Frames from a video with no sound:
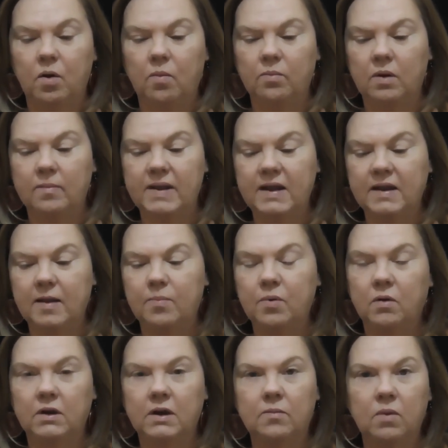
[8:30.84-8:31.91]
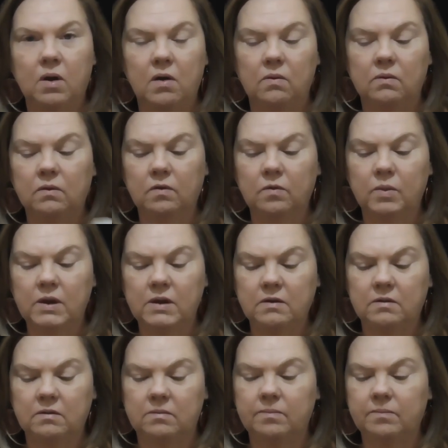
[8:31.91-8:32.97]
pop my makeup on in my ensuite
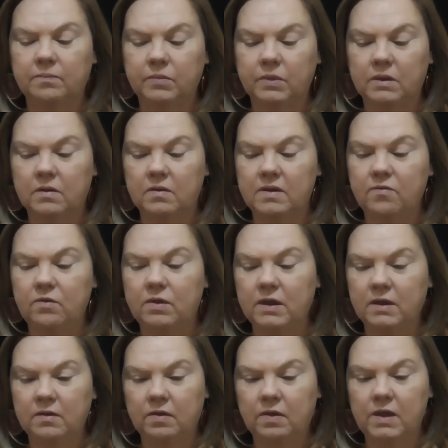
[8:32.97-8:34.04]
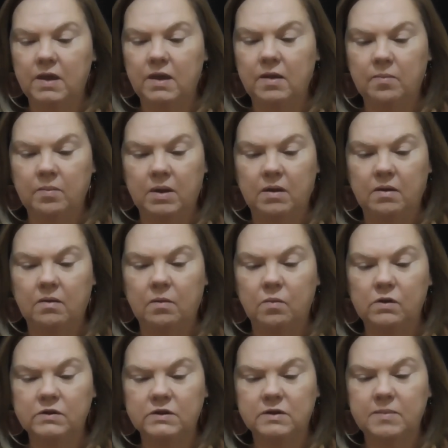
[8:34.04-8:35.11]
because everything's there, but I
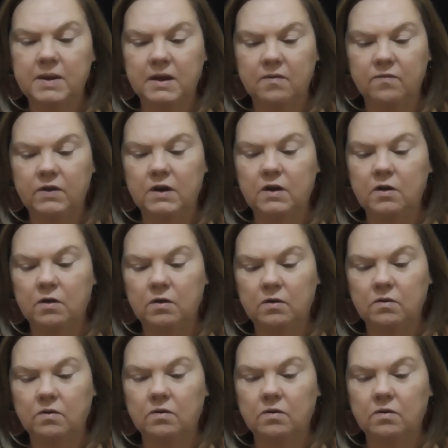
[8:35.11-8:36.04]
wanted to make a video.